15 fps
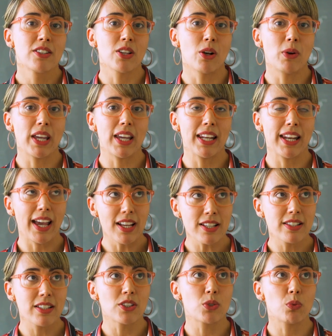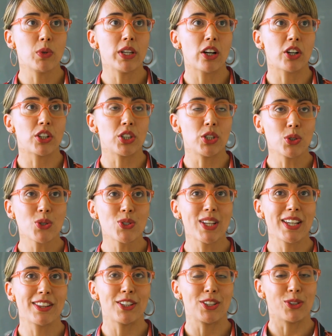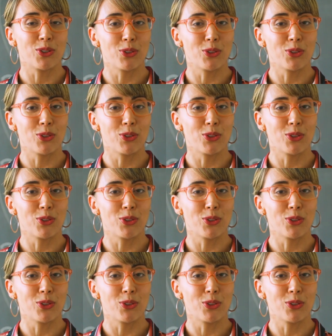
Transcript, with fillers: So in essence, we are using the